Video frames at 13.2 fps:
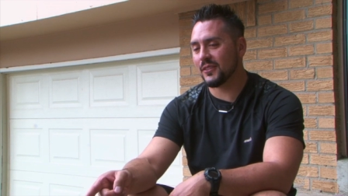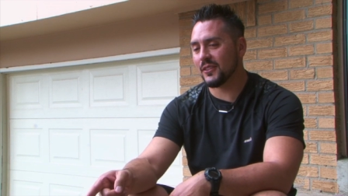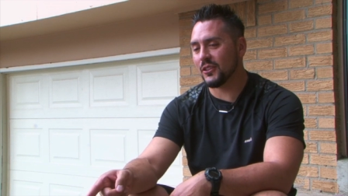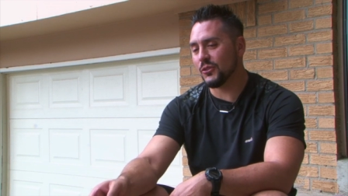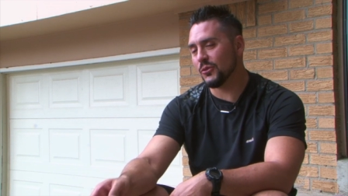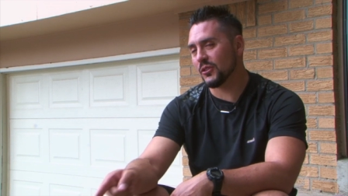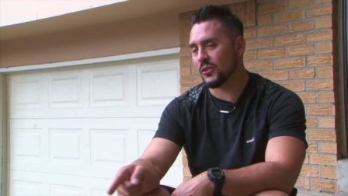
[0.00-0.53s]
to
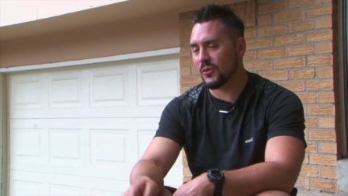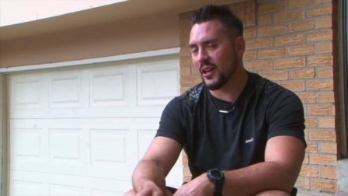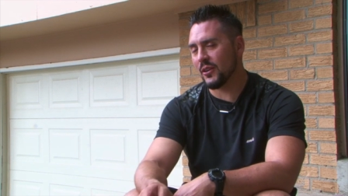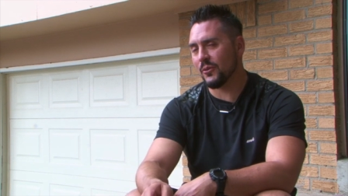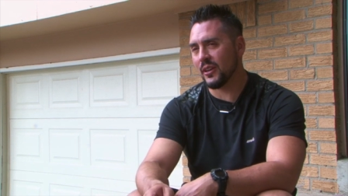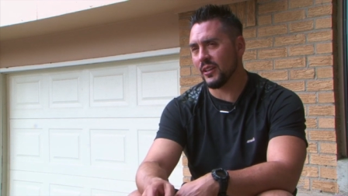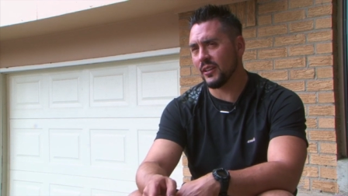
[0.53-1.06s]
do it the
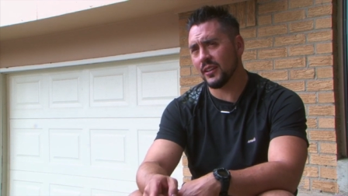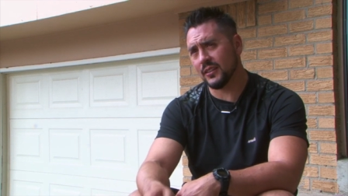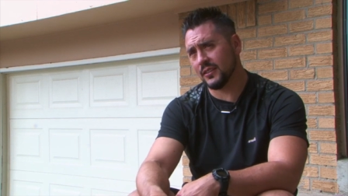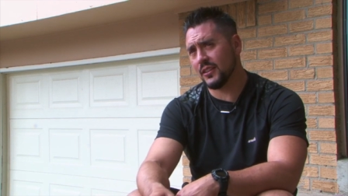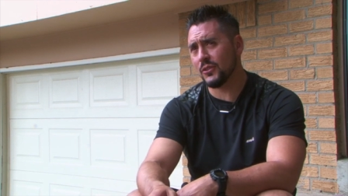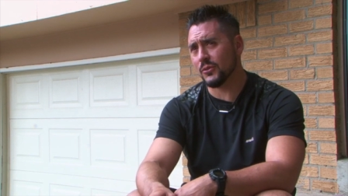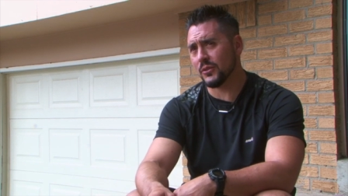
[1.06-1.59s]
right way
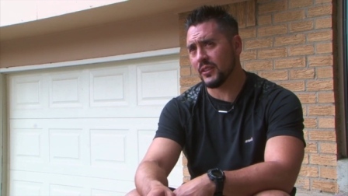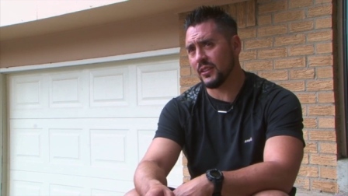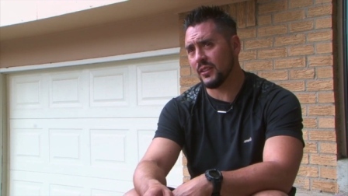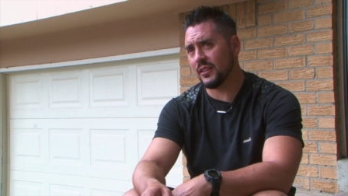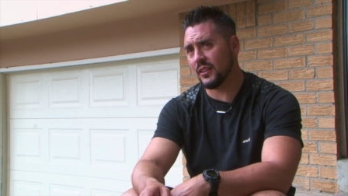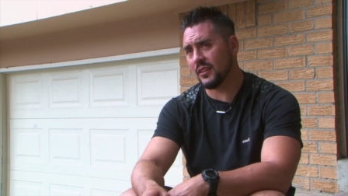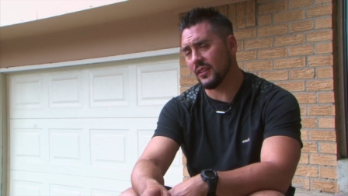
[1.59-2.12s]
continually
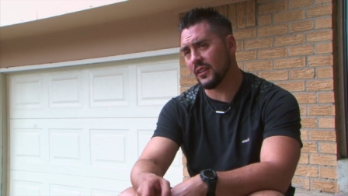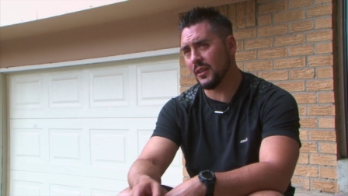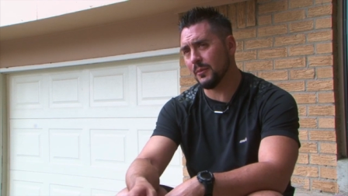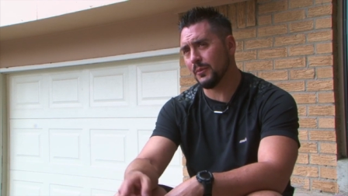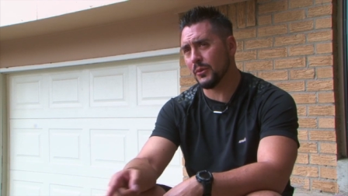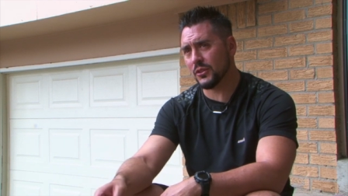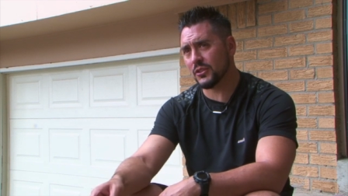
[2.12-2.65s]
and to
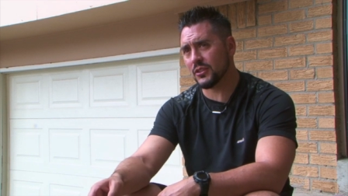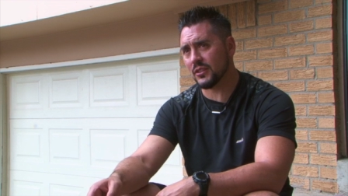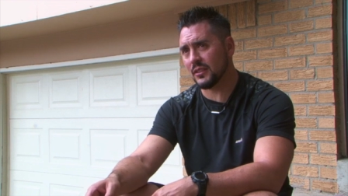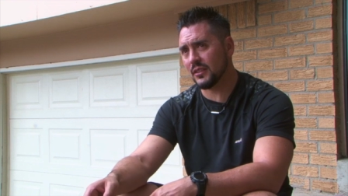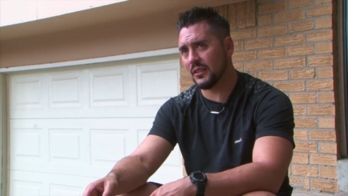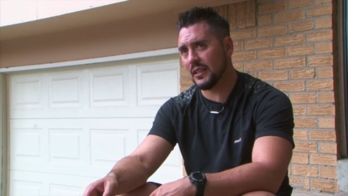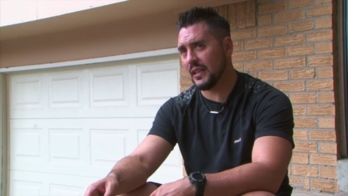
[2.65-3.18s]
keep pushing.
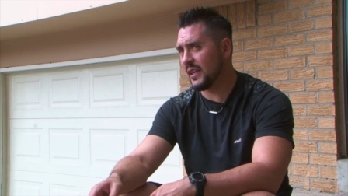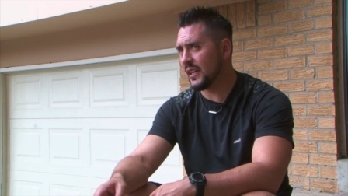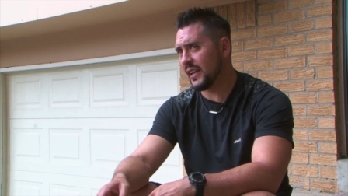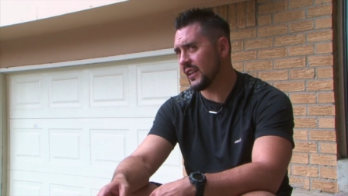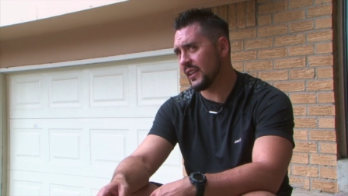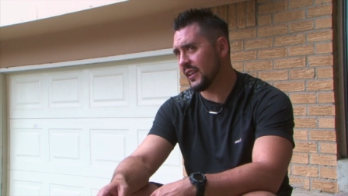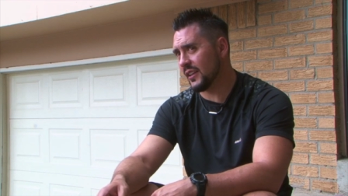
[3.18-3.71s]
And I
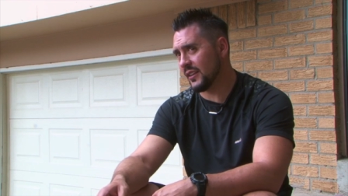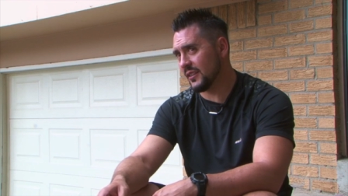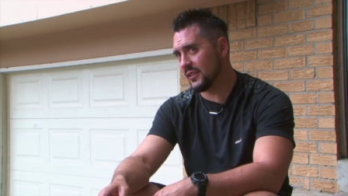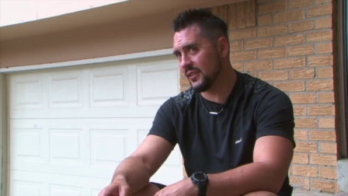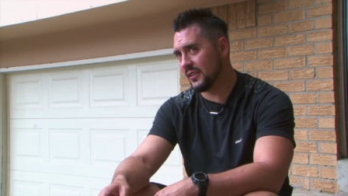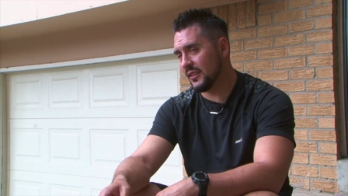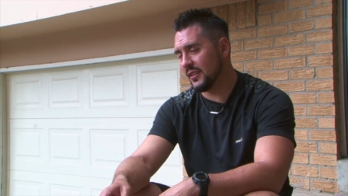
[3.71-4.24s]
didn't get it.
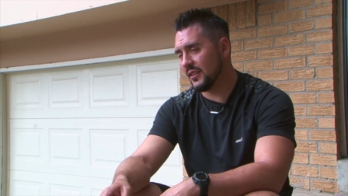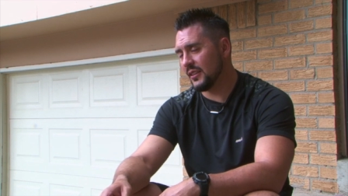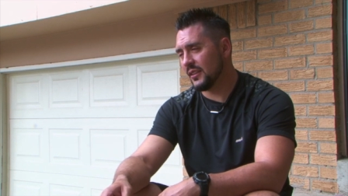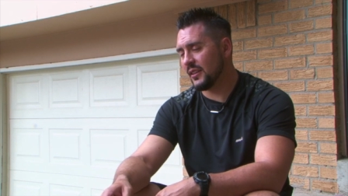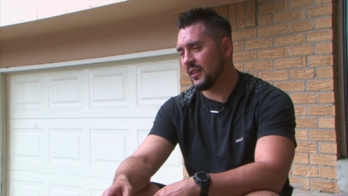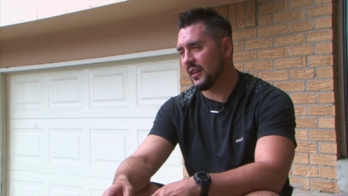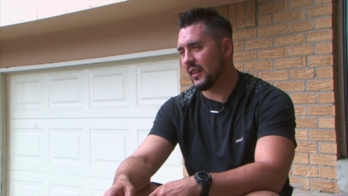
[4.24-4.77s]

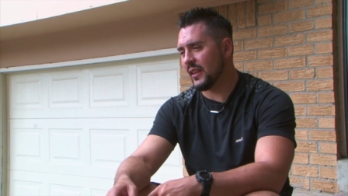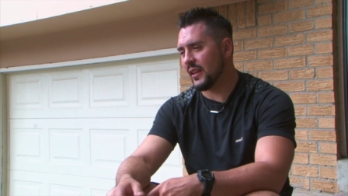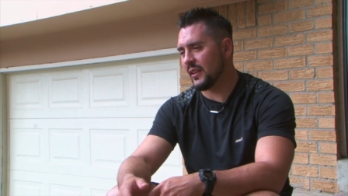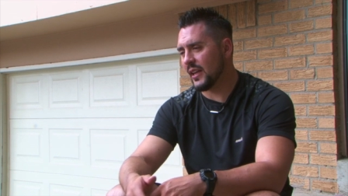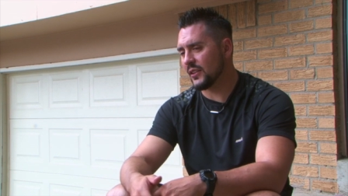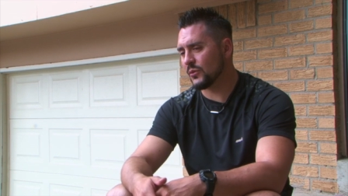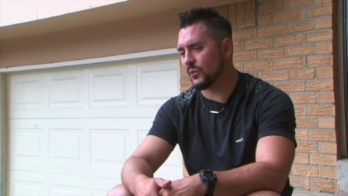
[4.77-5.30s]
And then
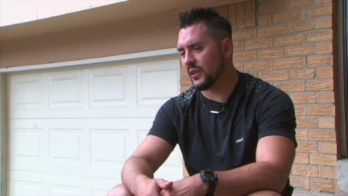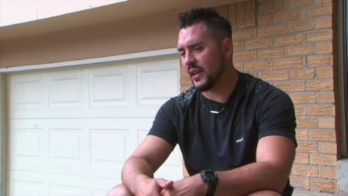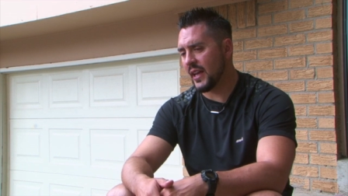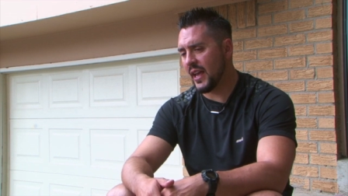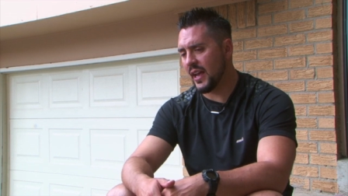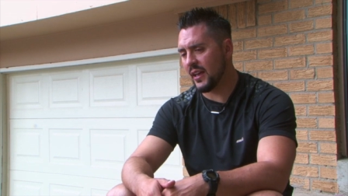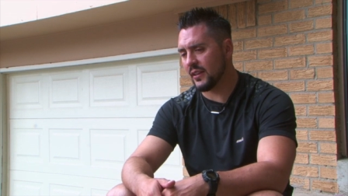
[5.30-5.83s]
that's when
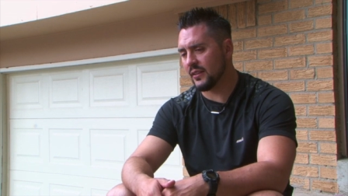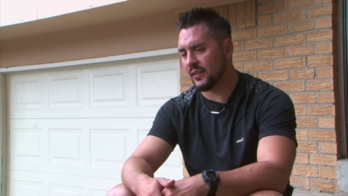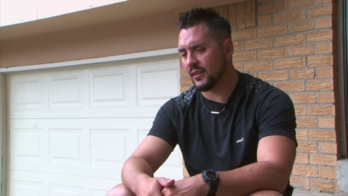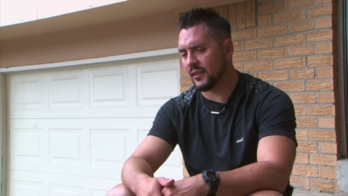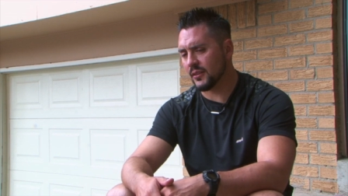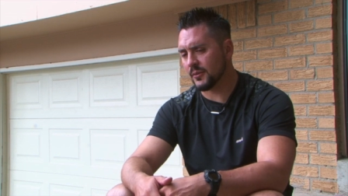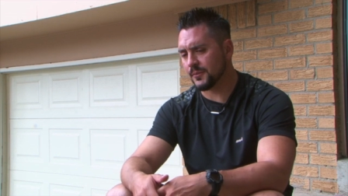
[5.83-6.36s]
I had
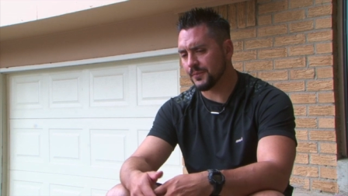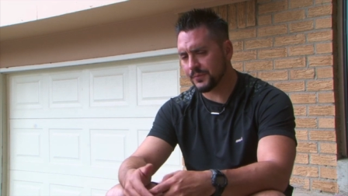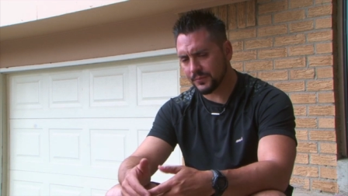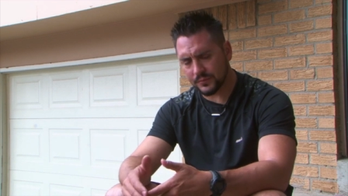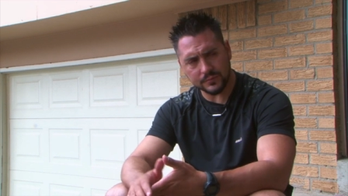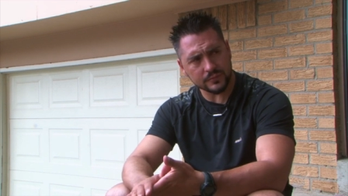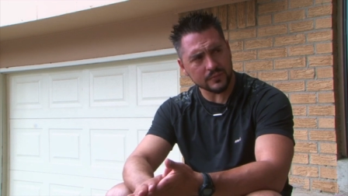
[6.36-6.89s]

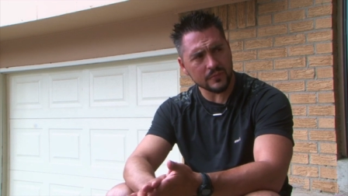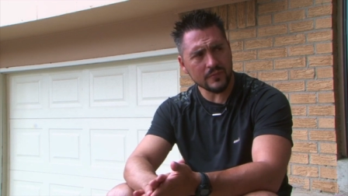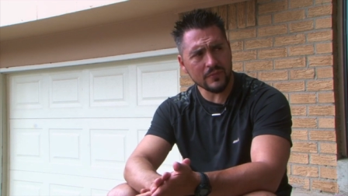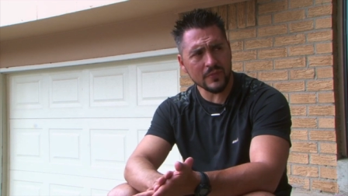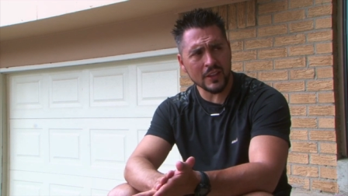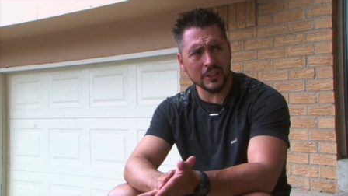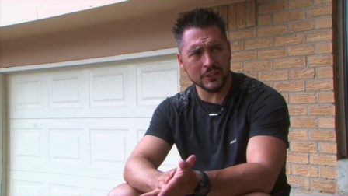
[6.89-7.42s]

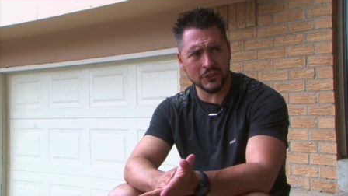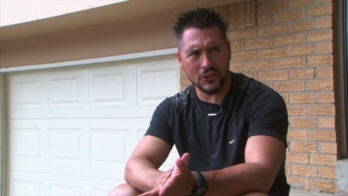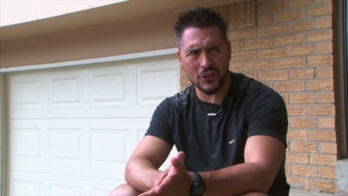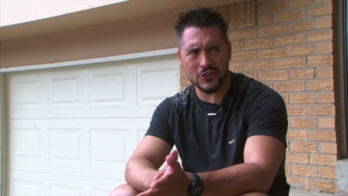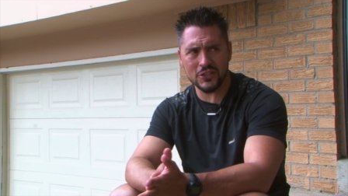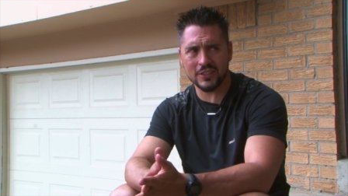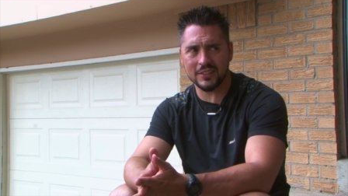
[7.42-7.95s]
a
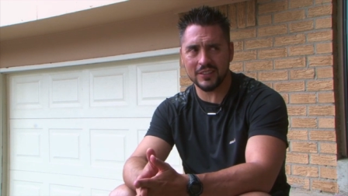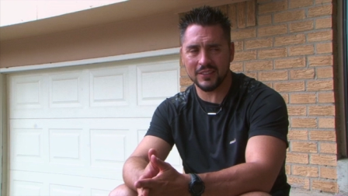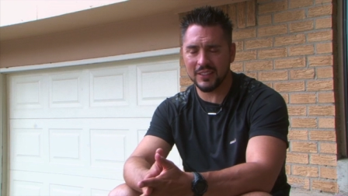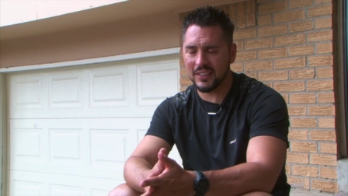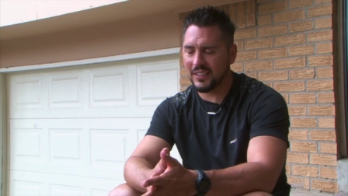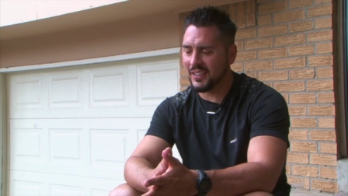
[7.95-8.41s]
sergeant,